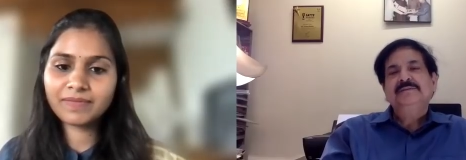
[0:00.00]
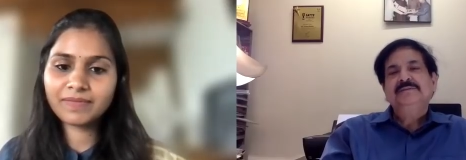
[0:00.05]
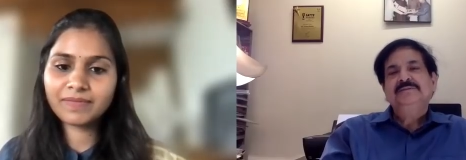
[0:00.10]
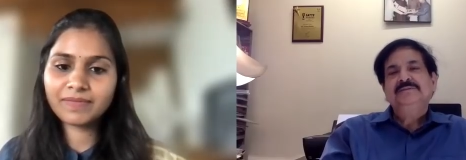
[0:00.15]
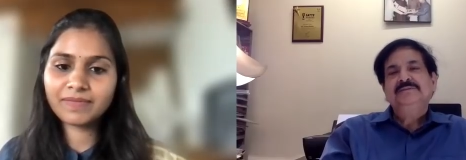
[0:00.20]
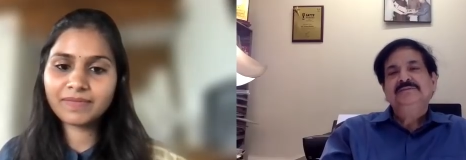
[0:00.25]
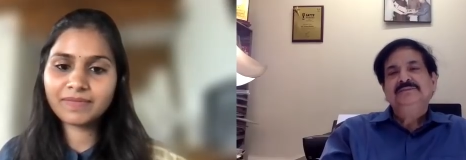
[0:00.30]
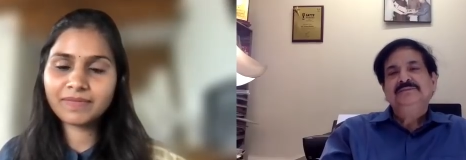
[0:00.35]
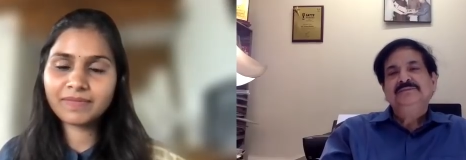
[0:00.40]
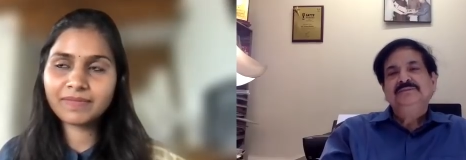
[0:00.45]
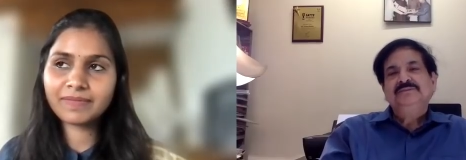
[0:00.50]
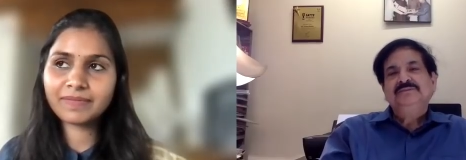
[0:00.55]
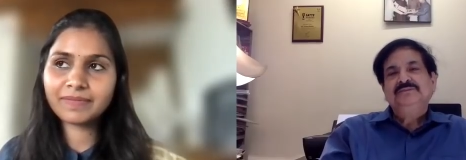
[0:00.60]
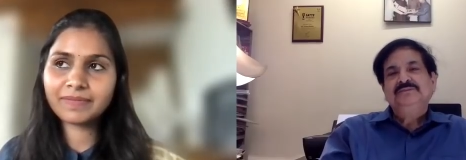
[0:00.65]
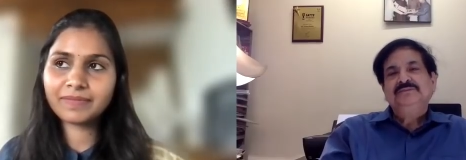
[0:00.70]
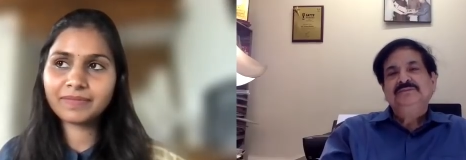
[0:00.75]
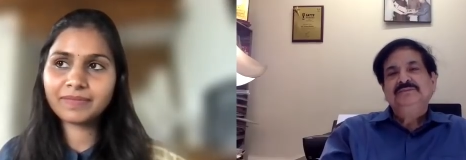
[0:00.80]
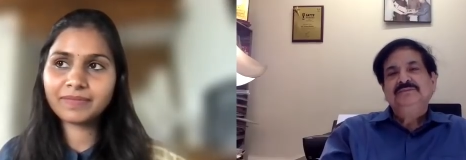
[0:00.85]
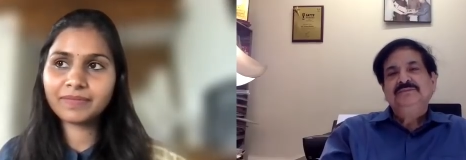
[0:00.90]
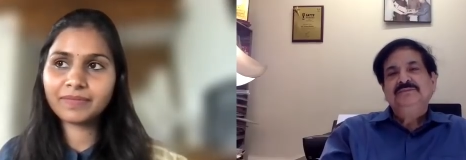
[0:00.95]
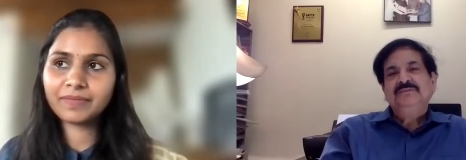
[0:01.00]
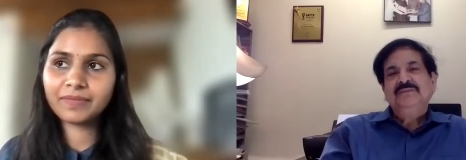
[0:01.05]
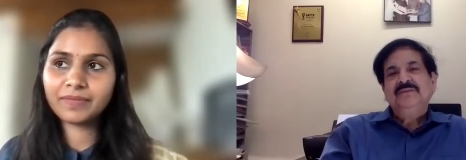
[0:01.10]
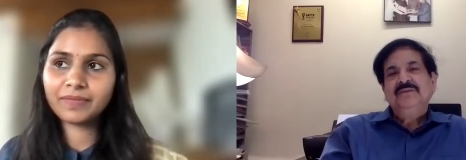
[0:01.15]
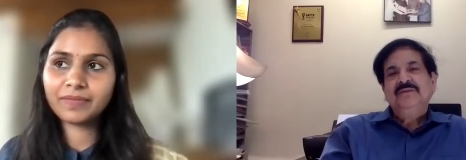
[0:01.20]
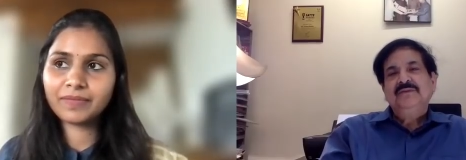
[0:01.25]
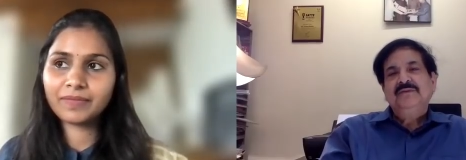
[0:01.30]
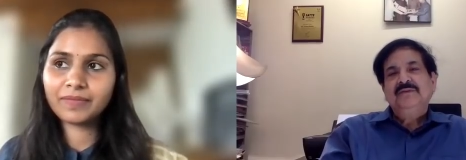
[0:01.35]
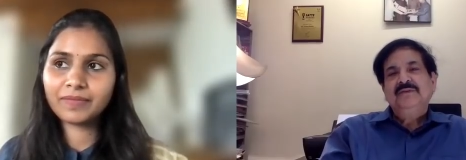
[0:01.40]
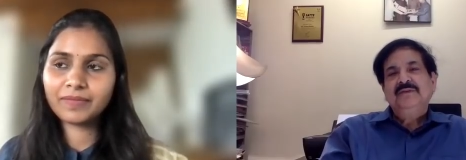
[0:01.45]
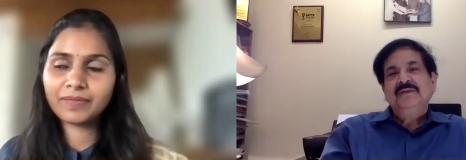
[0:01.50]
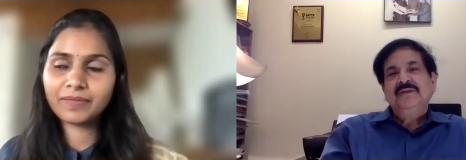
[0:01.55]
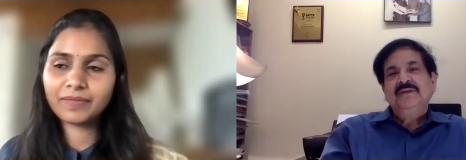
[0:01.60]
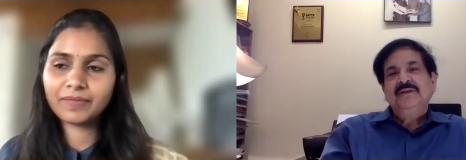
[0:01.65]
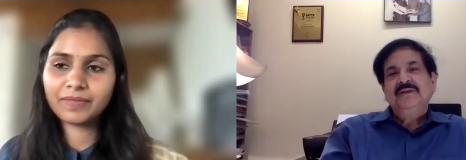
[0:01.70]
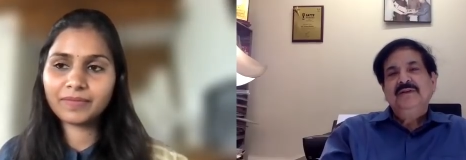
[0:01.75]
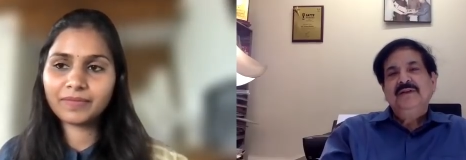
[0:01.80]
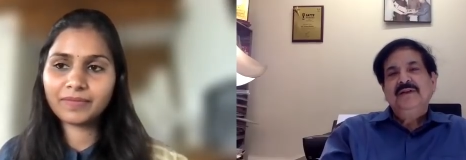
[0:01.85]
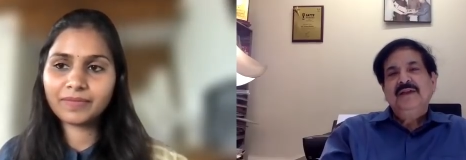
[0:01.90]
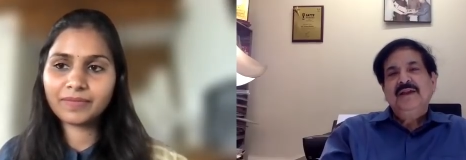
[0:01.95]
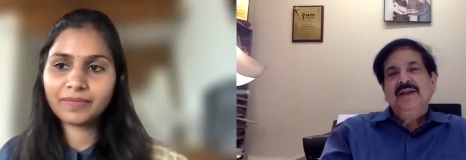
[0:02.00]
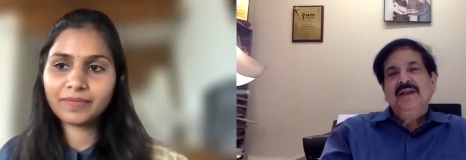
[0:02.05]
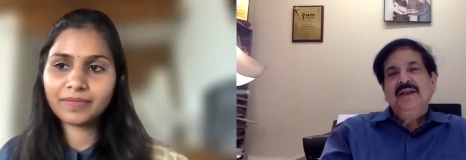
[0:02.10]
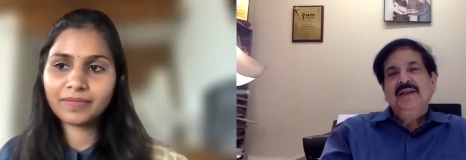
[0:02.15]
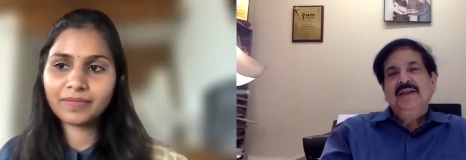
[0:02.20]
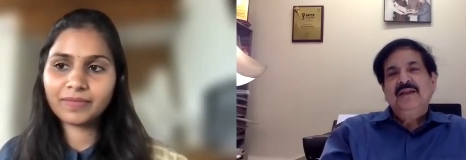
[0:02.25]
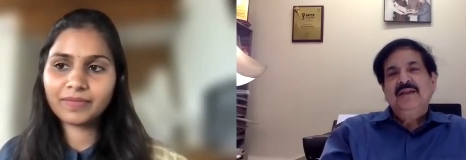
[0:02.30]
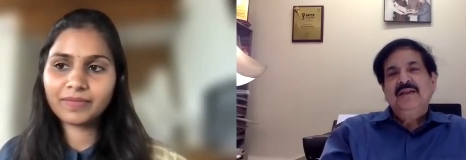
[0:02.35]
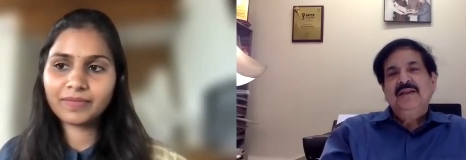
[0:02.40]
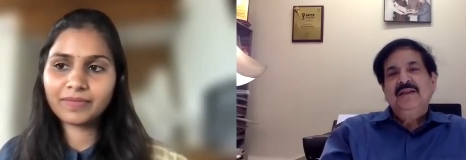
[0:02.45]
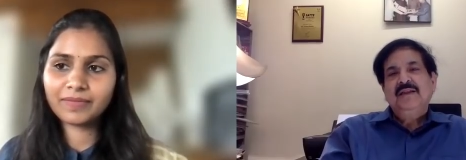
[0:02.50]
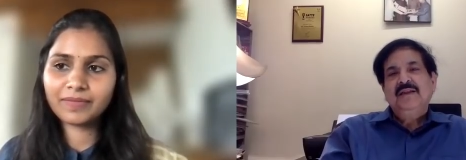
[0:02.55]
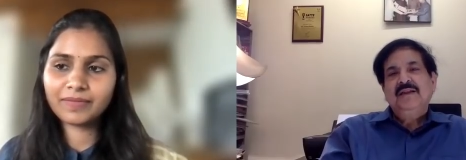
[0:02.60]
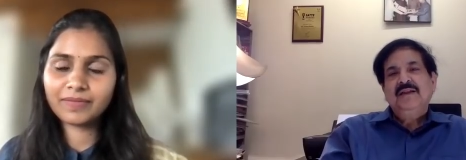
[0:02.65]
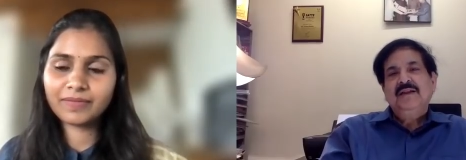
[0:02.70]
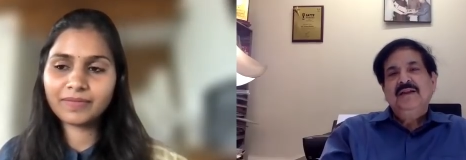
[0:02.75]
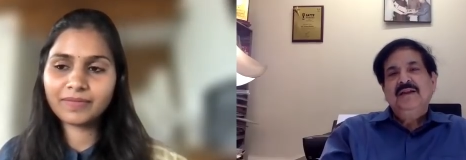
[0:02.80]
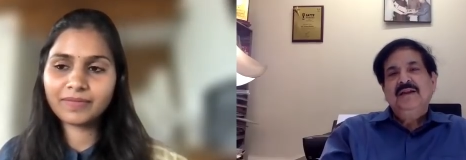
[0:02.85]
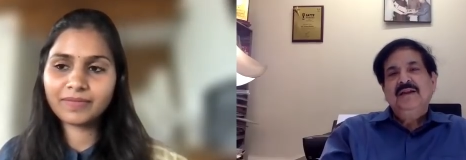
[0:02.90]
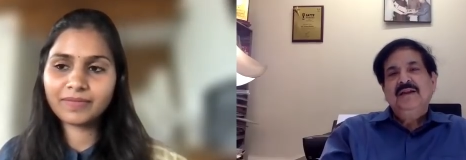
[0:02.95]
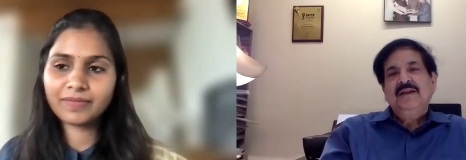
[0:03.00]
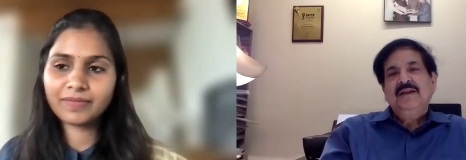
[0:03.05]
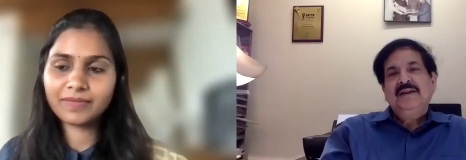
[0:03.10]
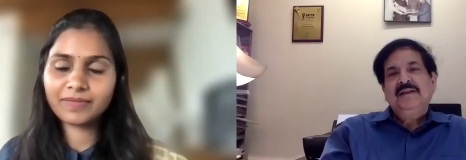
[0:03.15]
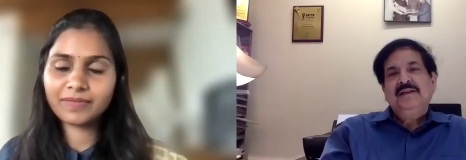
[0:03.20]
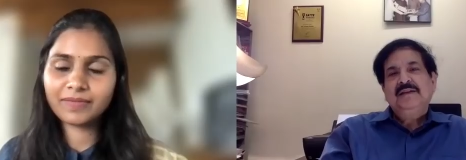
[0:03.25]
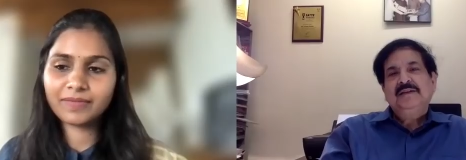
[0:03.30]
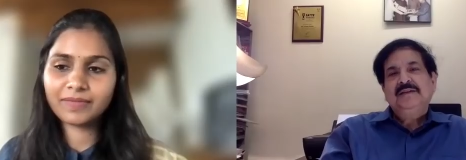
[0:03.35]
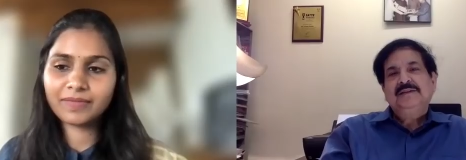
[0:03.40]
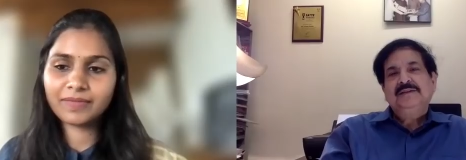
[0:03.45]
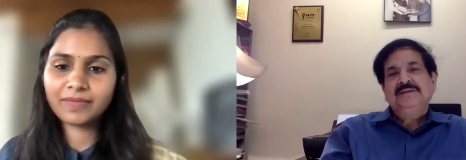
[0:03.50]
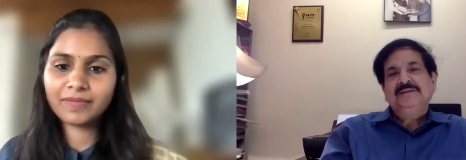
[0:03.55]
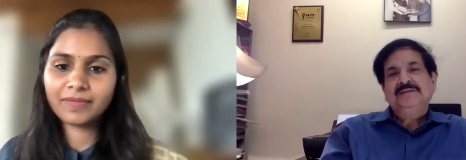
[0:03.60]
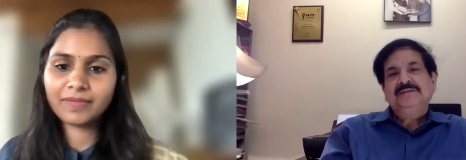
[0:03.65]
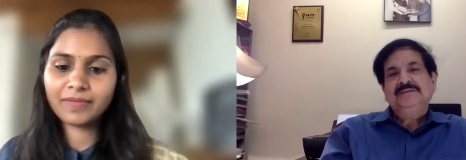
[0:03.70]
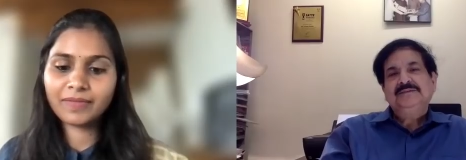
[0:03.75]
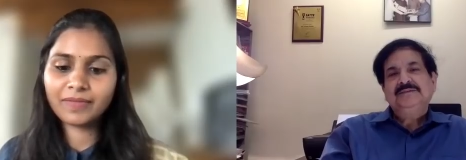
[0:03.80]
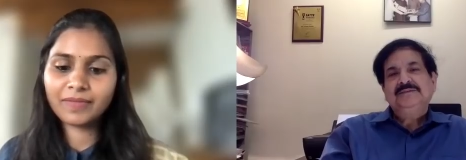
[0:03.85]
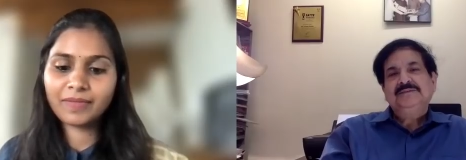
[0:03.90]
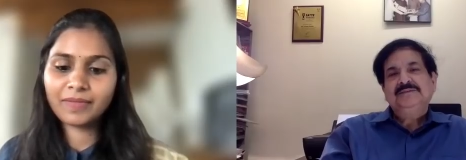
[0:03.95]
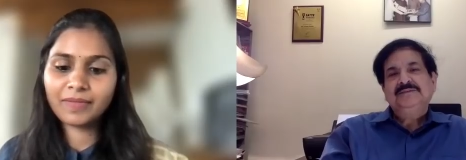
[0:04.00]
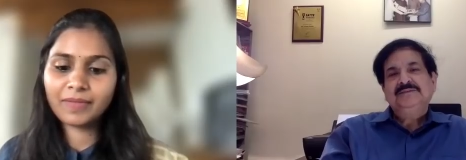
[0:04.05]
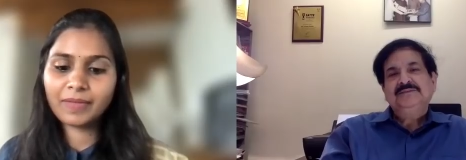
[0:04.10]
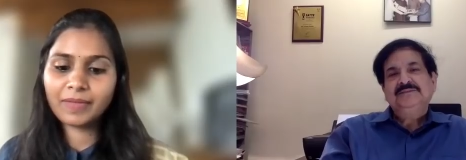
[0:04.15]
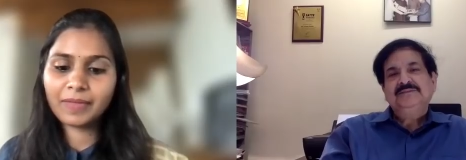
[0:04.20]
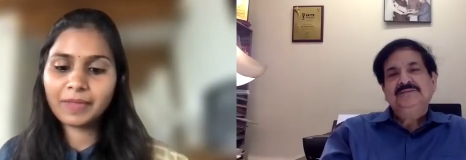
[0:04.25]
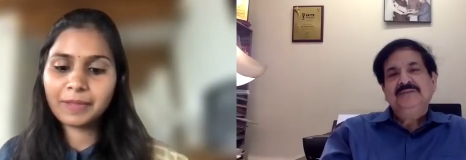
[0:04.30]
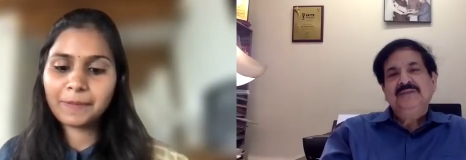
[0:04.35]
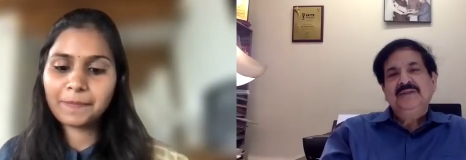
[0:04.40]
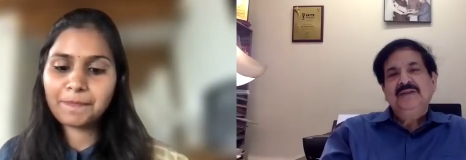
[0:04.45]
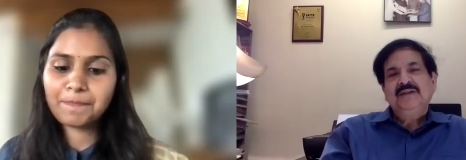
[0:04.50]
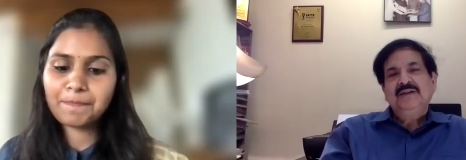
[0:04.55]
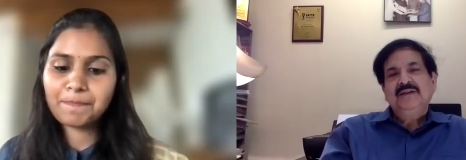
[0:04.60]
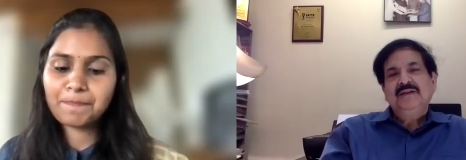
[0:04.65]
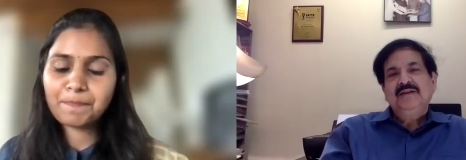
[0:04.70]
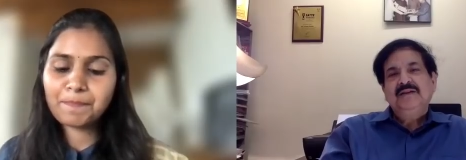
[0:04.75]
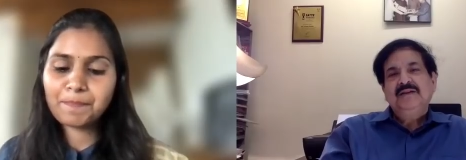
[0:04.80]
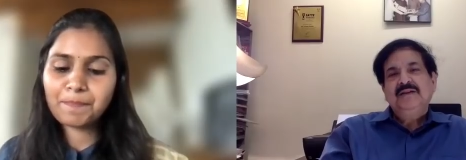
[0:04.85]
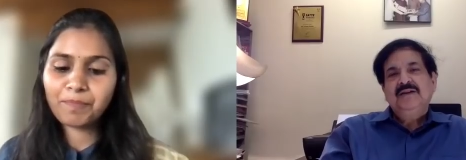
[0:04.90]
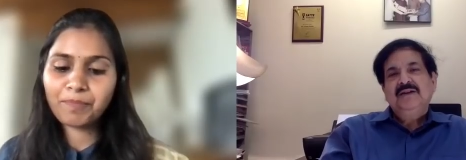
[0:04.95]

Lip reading: Nobody speaks.